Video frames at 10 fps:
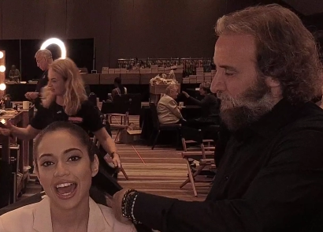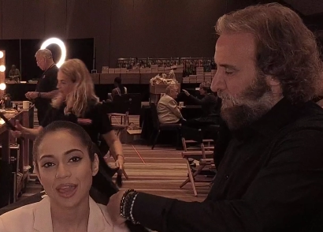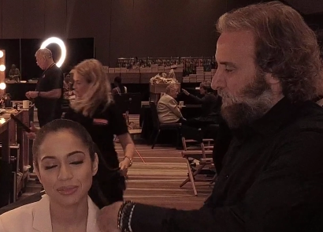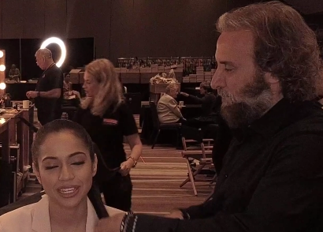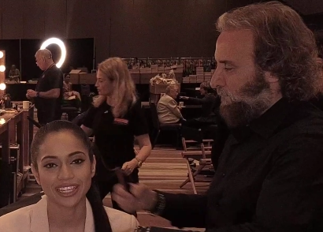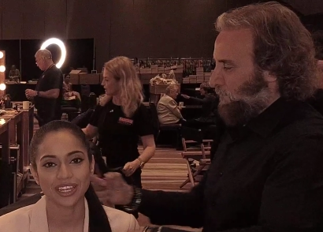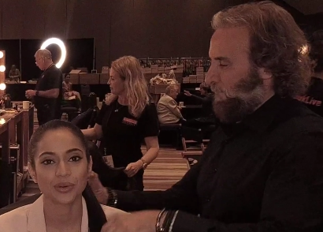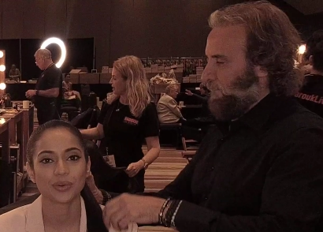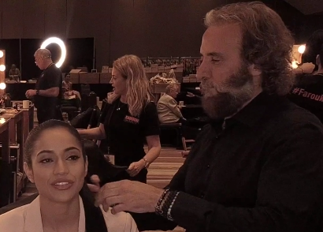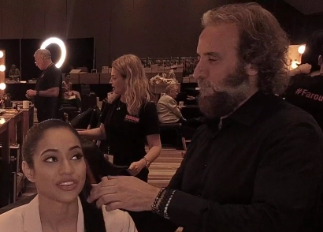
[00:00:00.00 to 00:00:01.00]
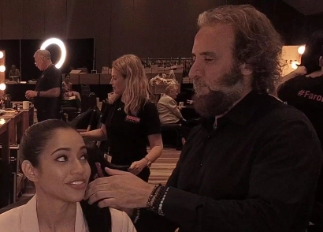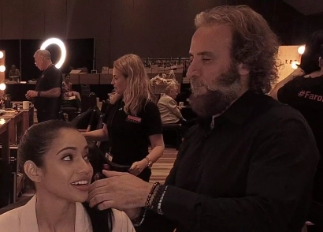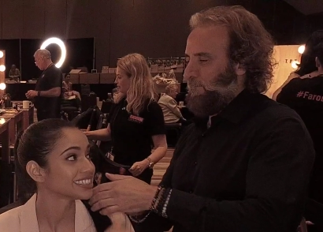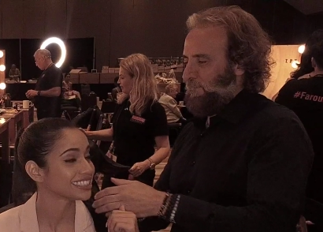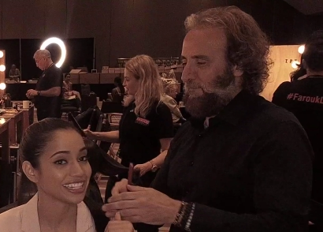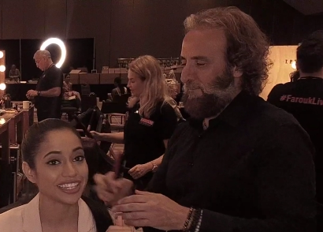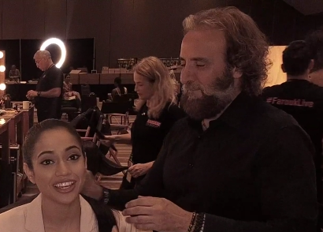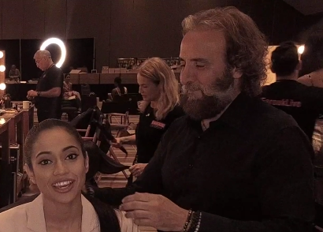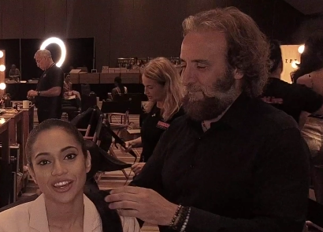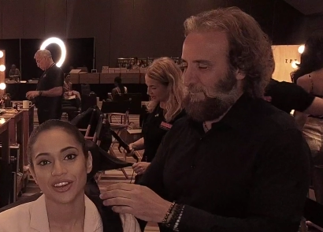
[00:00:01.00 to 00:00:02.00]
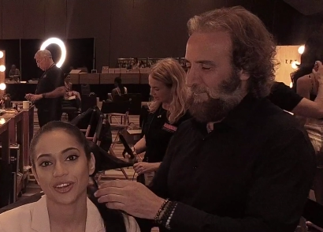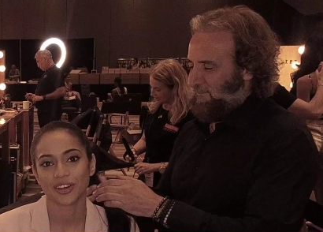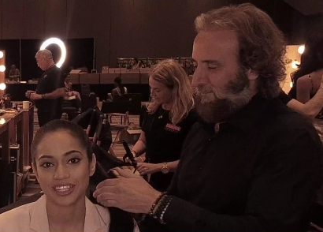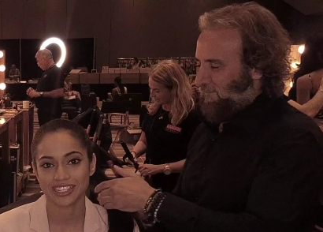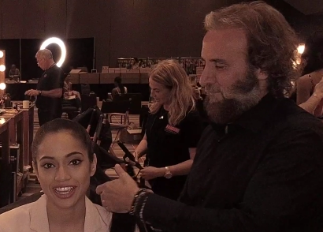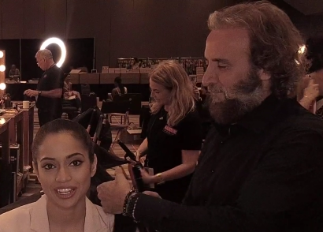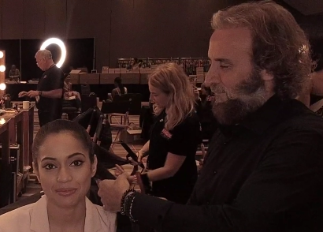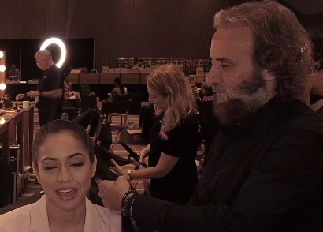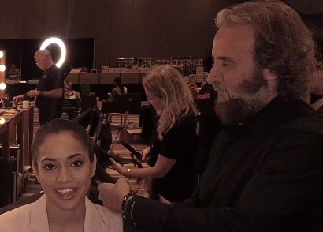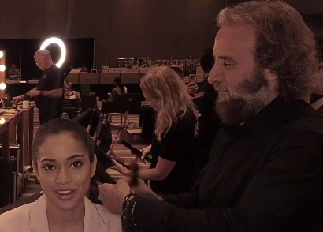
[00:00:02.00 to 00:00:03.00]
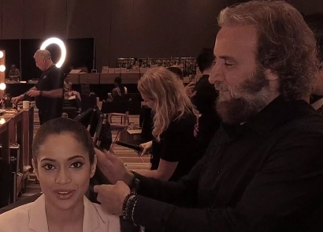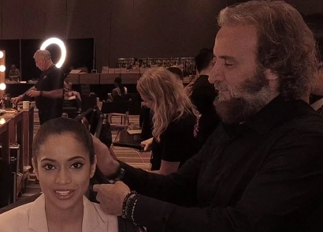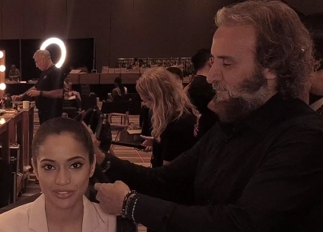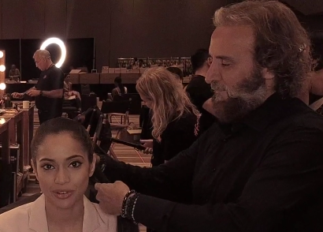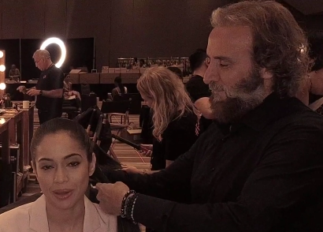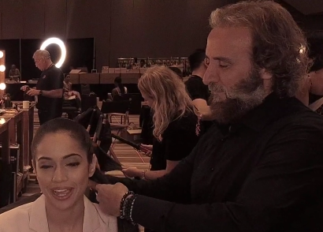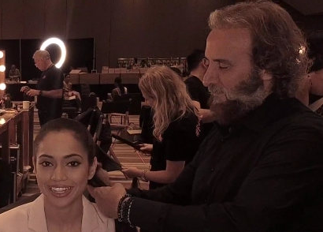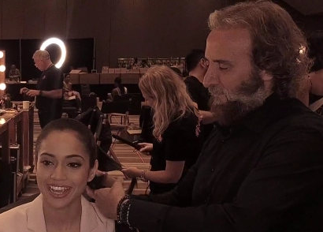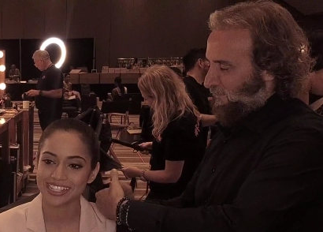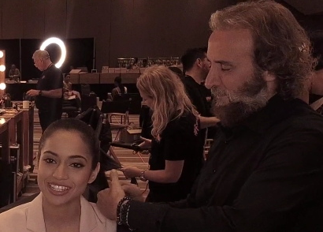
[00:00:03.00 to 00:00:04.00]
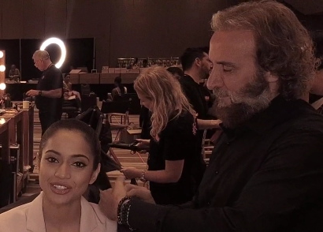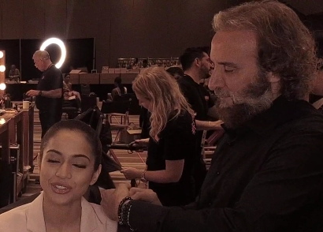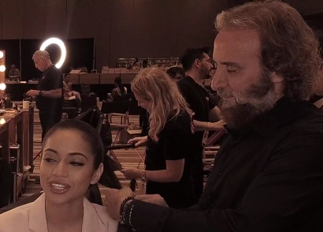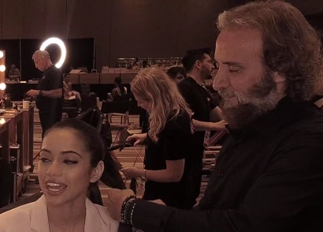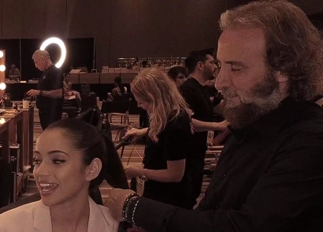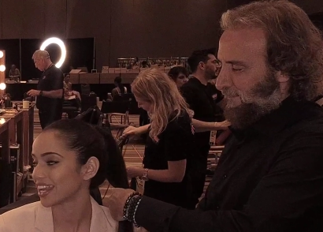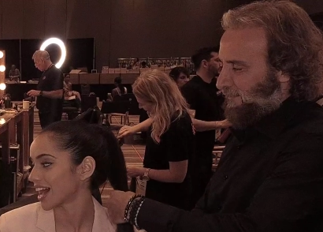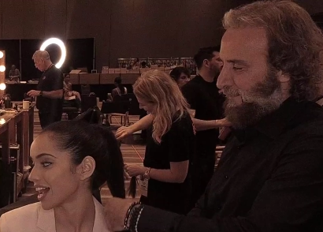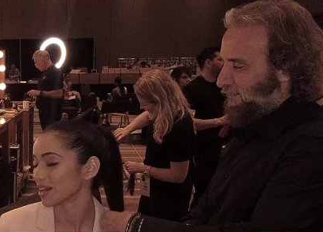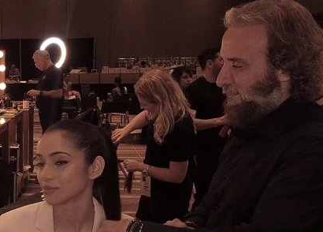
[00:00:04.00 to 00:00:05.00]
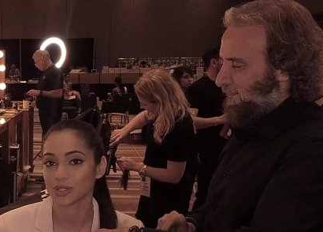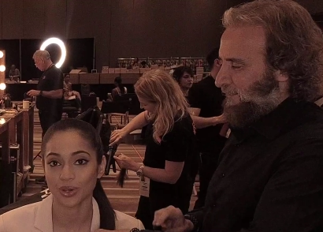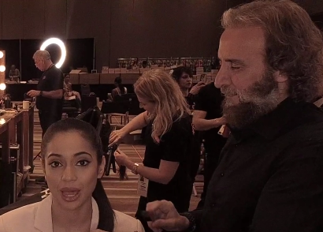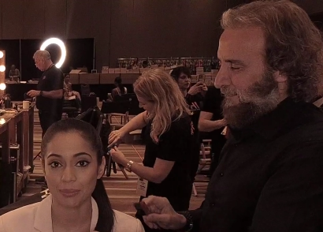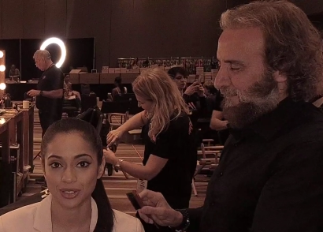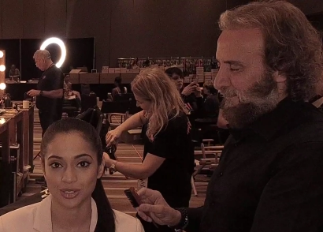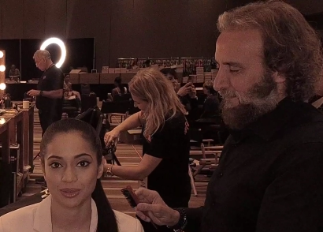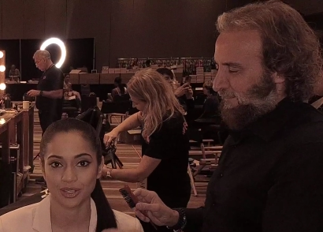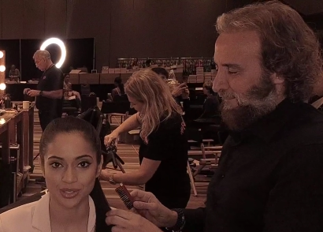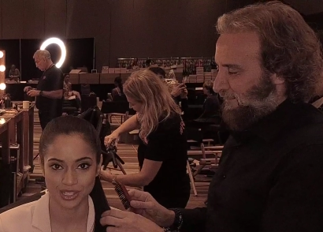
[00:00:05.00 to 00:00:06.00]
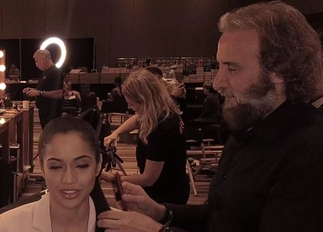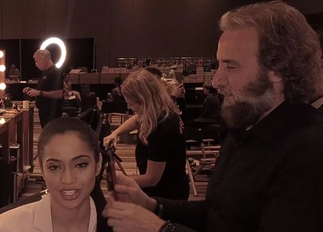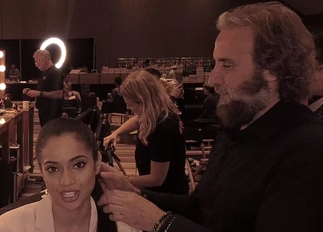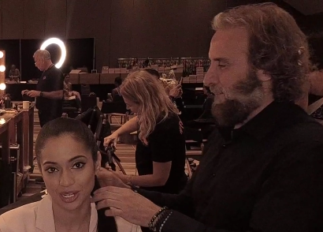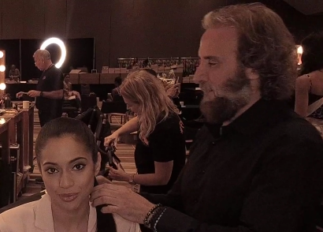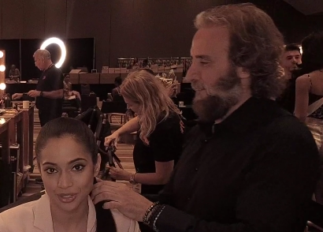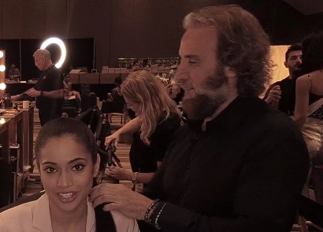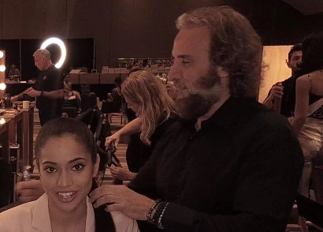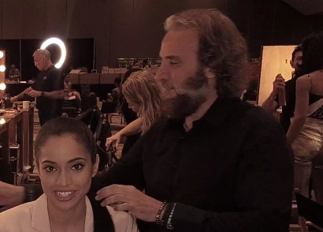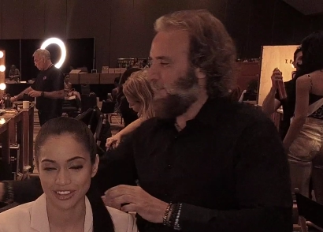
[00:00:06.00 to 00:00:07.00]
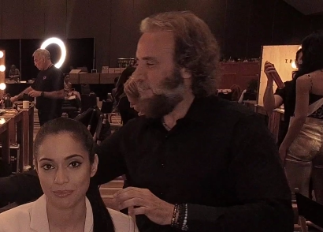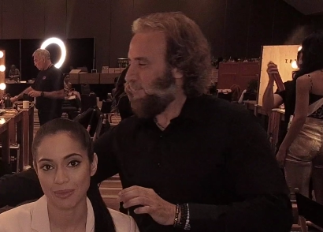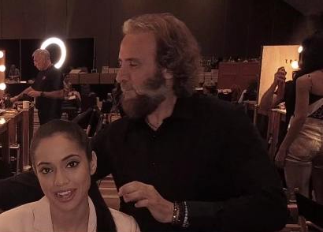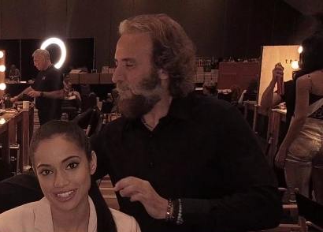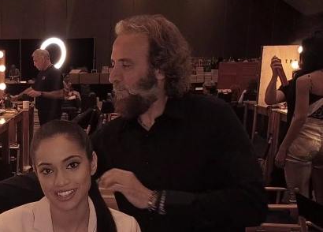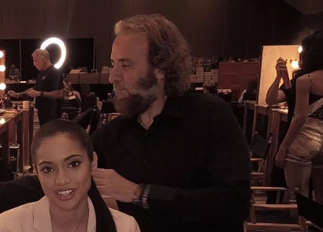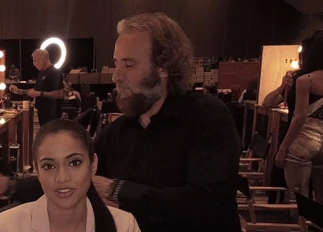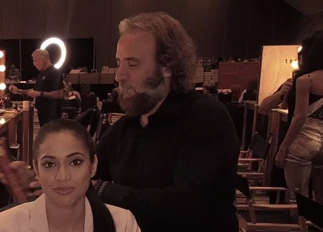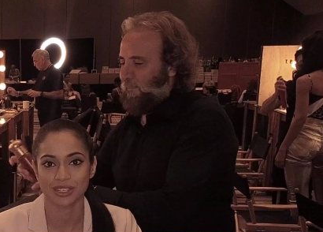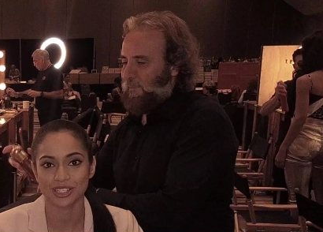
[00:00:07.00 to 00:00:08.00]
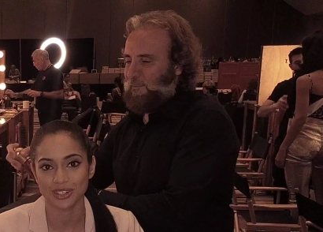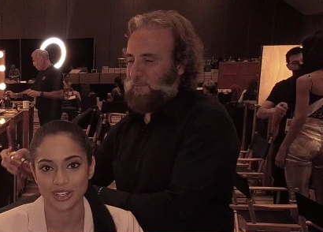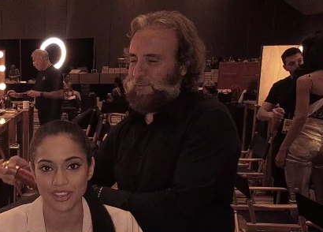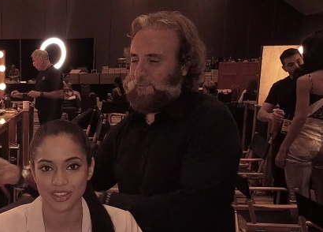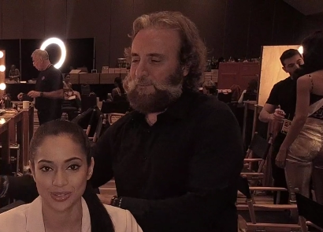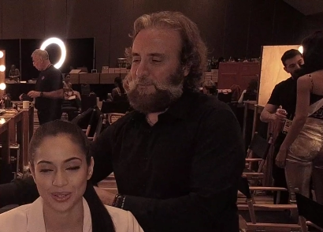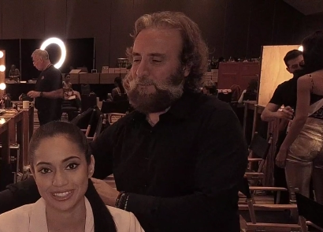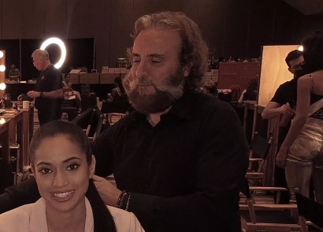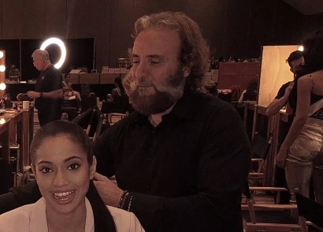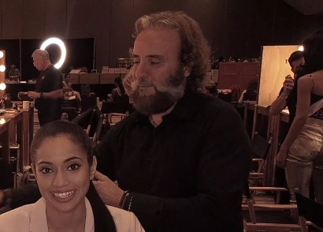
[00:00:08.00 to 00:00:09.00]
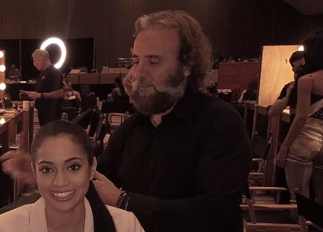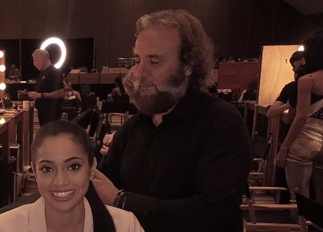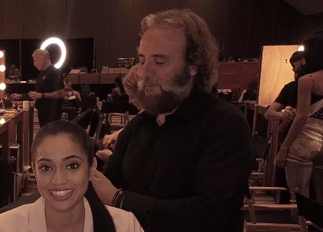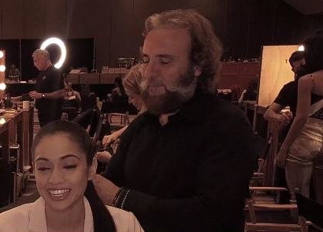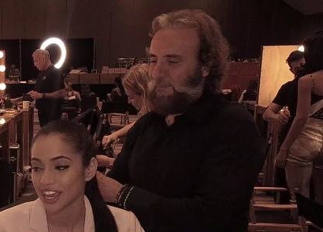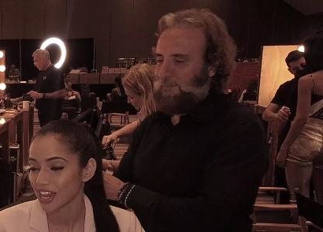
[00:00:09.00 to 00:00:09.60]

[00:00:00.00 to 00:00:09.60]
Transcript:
Speaker 1: I'm here with Fadi, uh, he's getting my hair ready for my next look and I am so happy to be using the CHI products in the backstage of Miss Universe 2019.